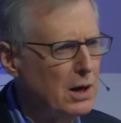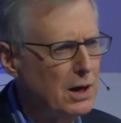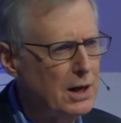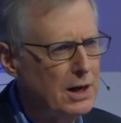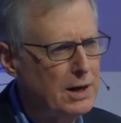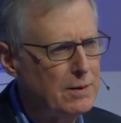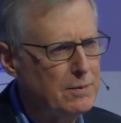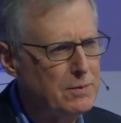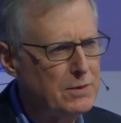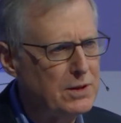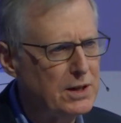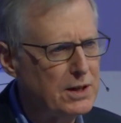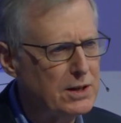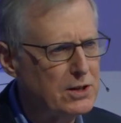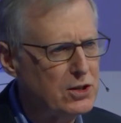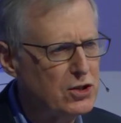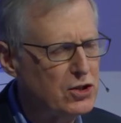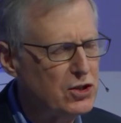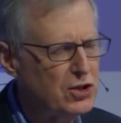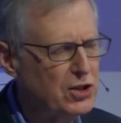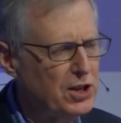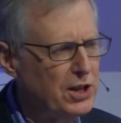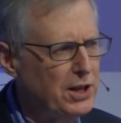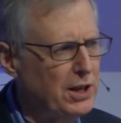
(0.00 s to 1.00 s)
I'm the
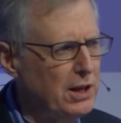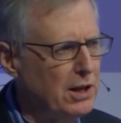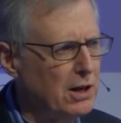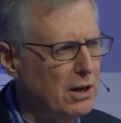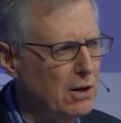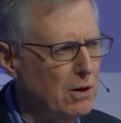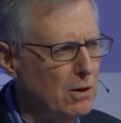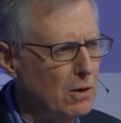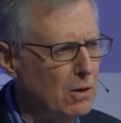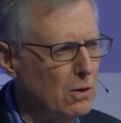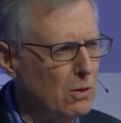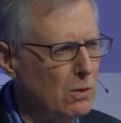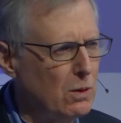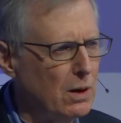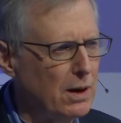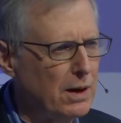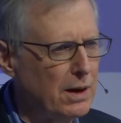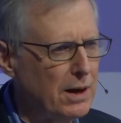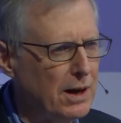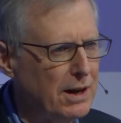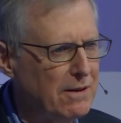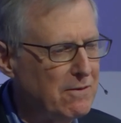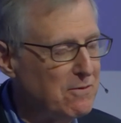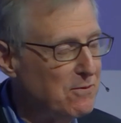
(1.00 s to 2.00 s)
CEO
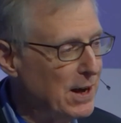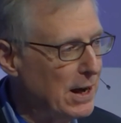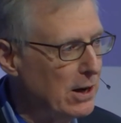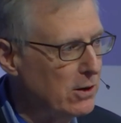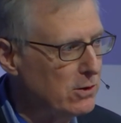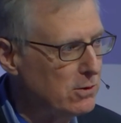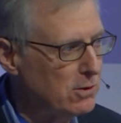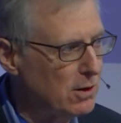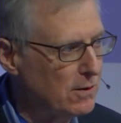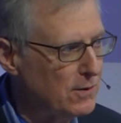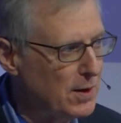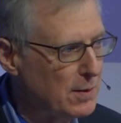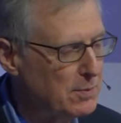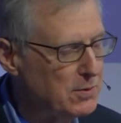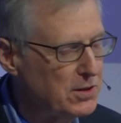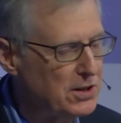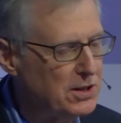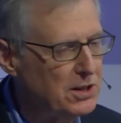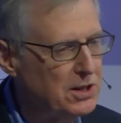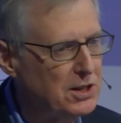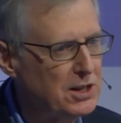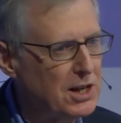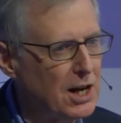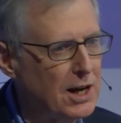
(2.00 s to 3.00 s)
and founder of
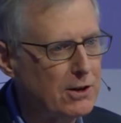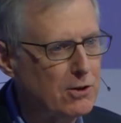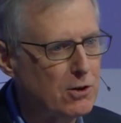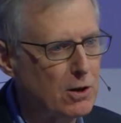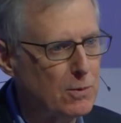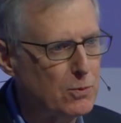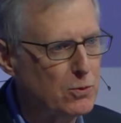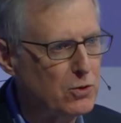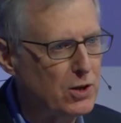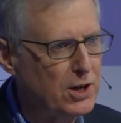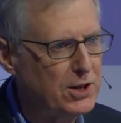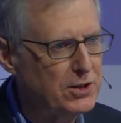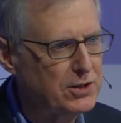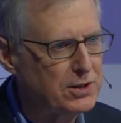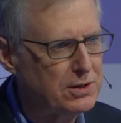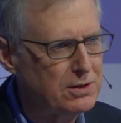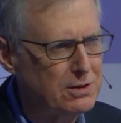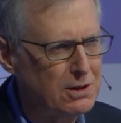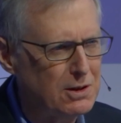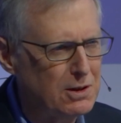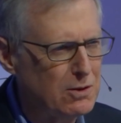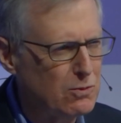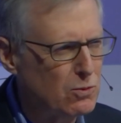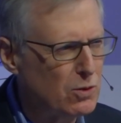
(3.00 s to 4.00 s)
MCCI Corporation.
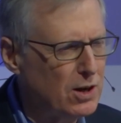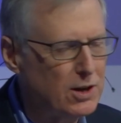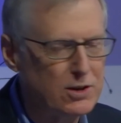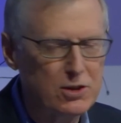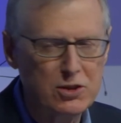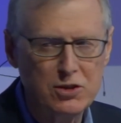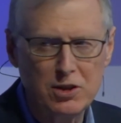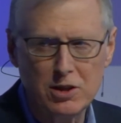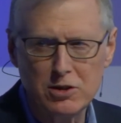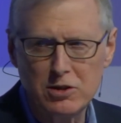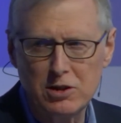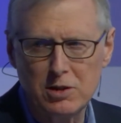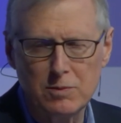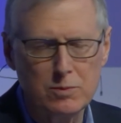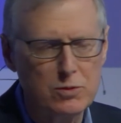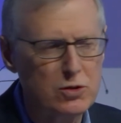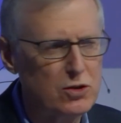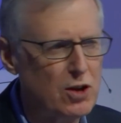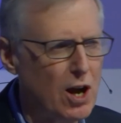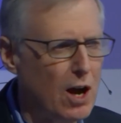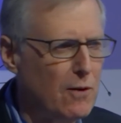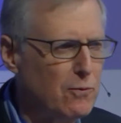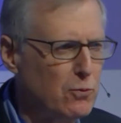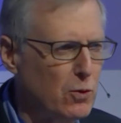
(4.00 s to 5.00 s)
We're a systems
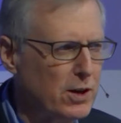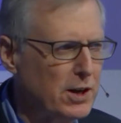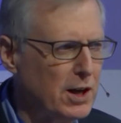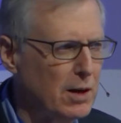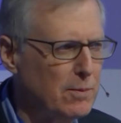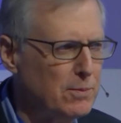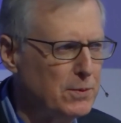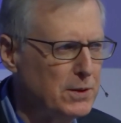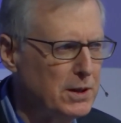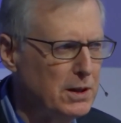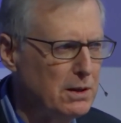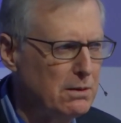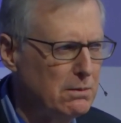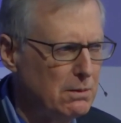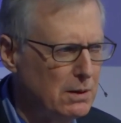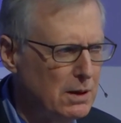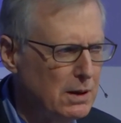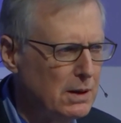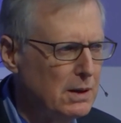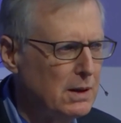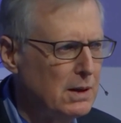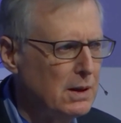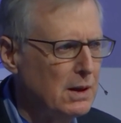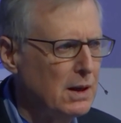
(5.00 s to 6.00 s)
software company
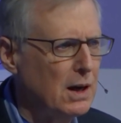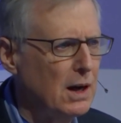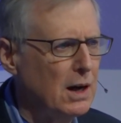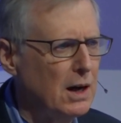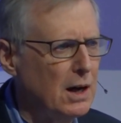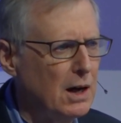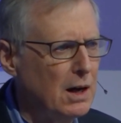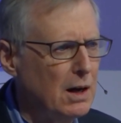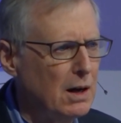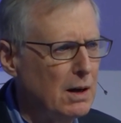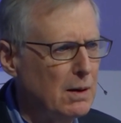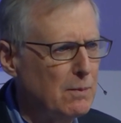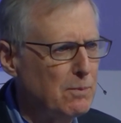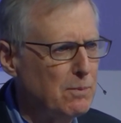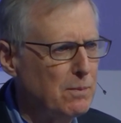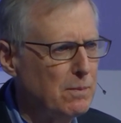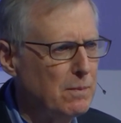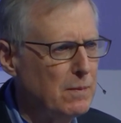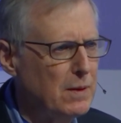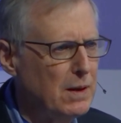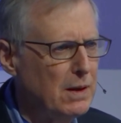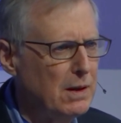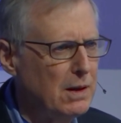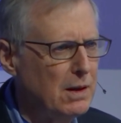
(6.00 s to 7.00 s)

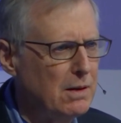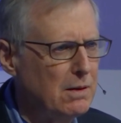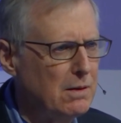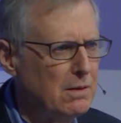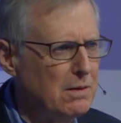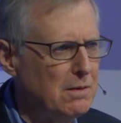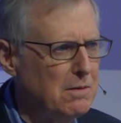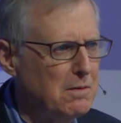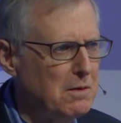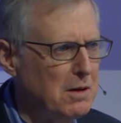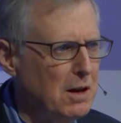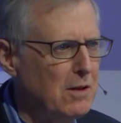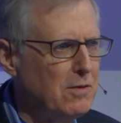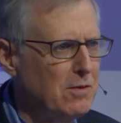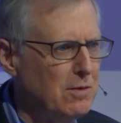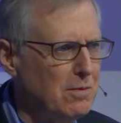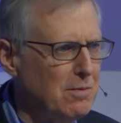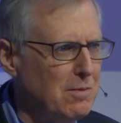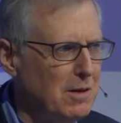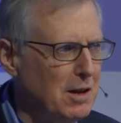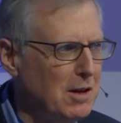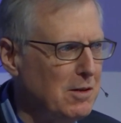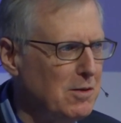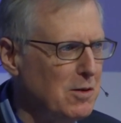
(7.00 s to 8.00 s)
in
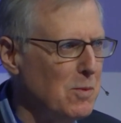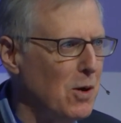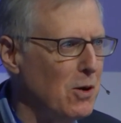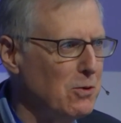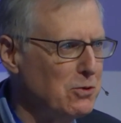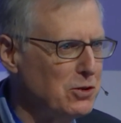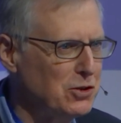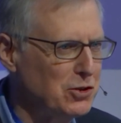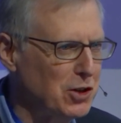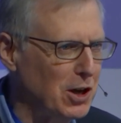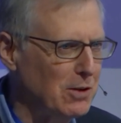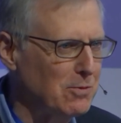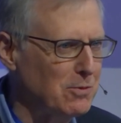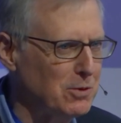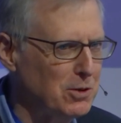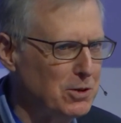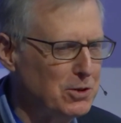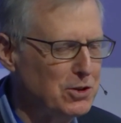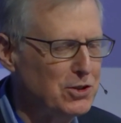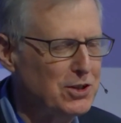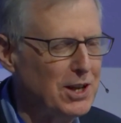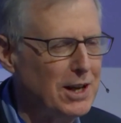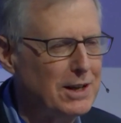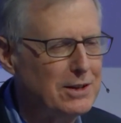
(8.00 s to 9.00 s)
the most general
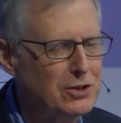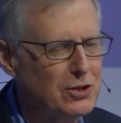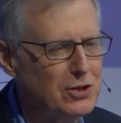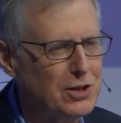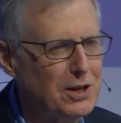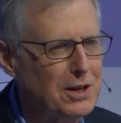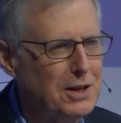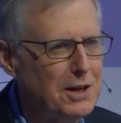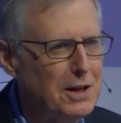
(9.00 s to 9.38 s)
sense.